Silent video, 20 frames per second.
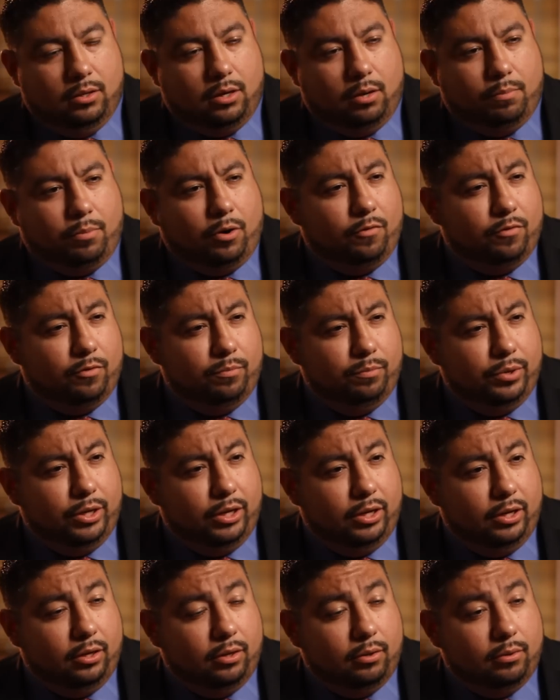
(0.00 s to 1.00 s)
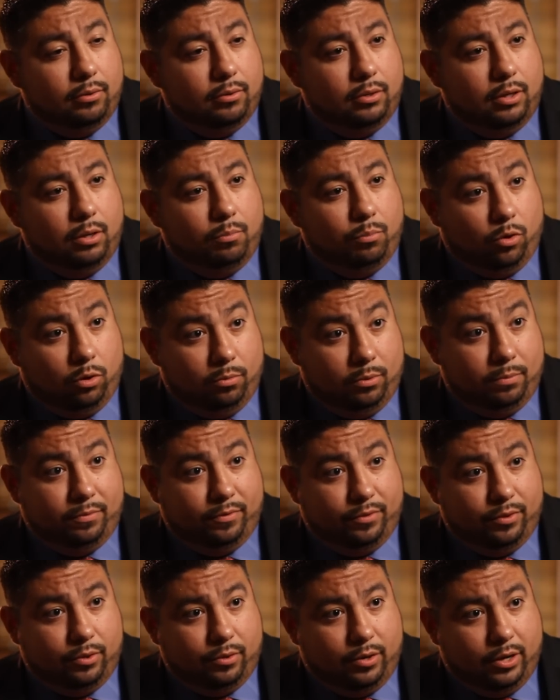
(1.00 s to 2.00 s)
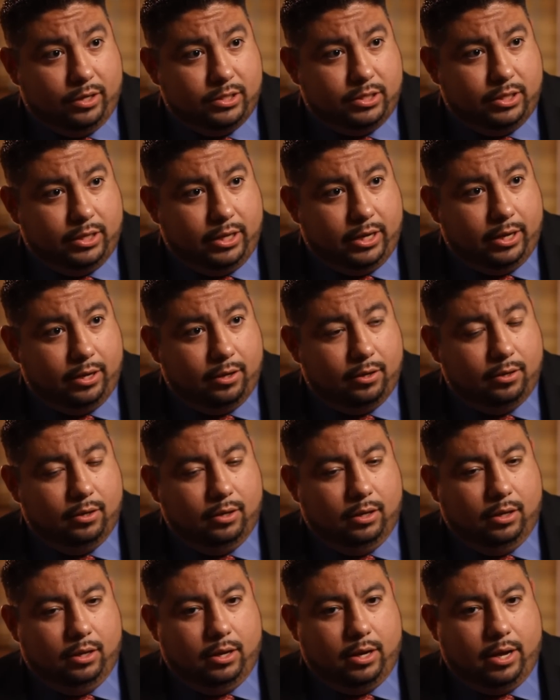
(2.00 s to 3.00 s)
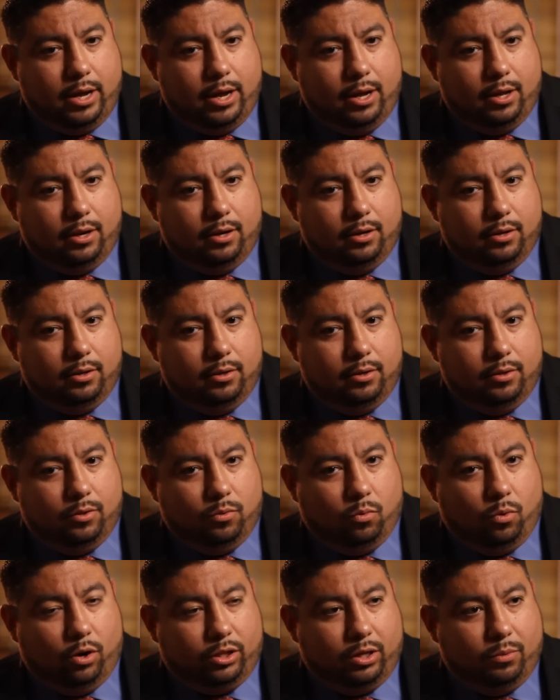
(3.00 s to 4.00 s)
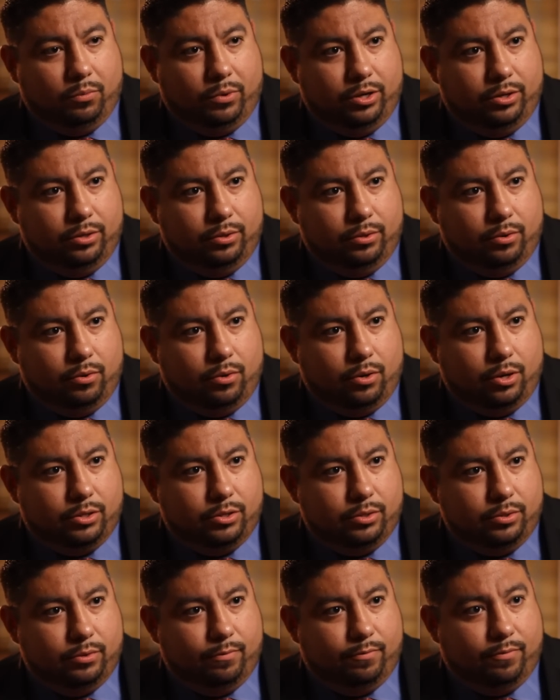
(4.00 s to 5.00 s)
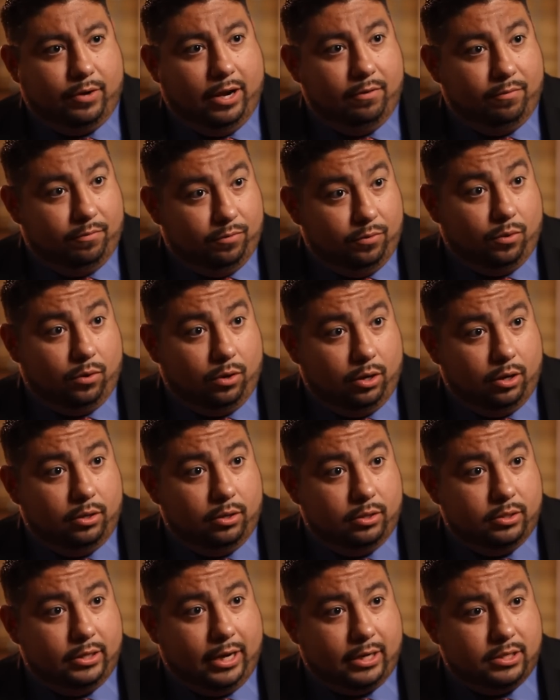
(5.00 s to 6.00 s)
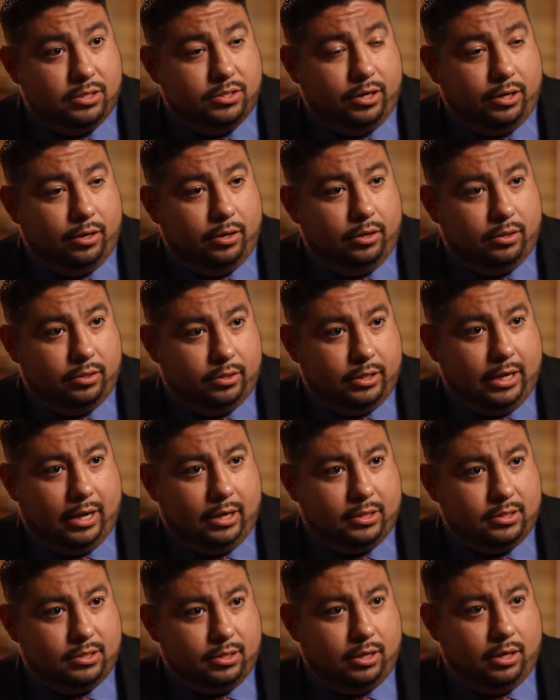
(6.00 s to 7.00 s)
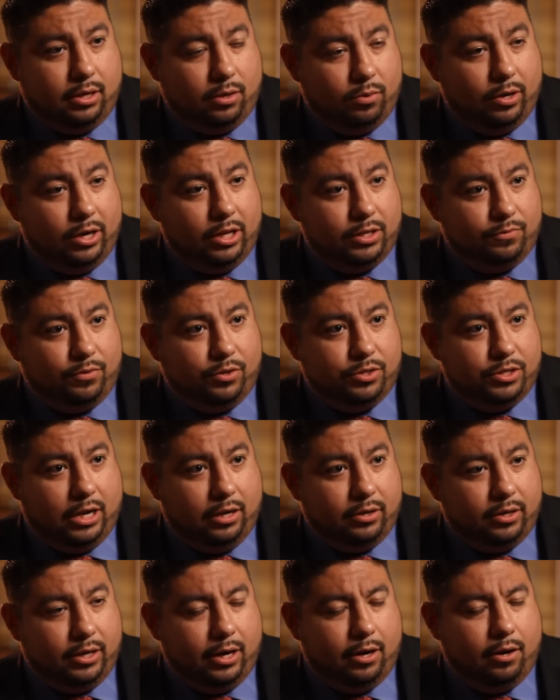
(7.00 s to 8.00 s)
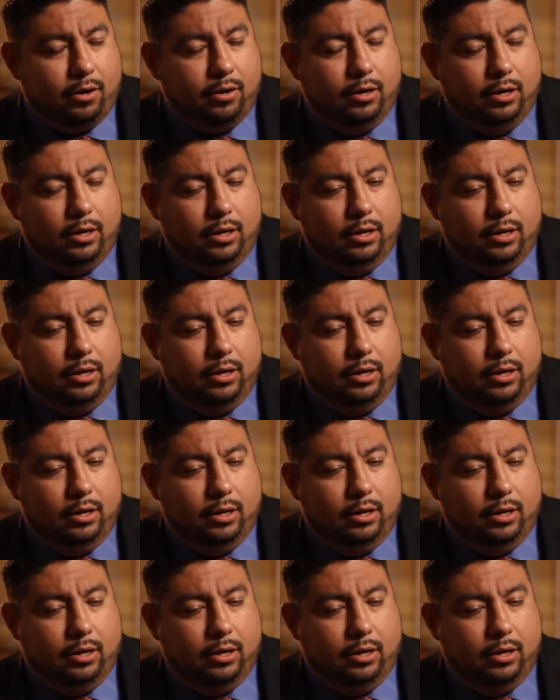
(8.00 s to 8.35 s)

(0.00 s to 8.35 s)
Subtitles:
Apart from being a board member of the OICA and the work that we do in order to fight for tax credits for child care,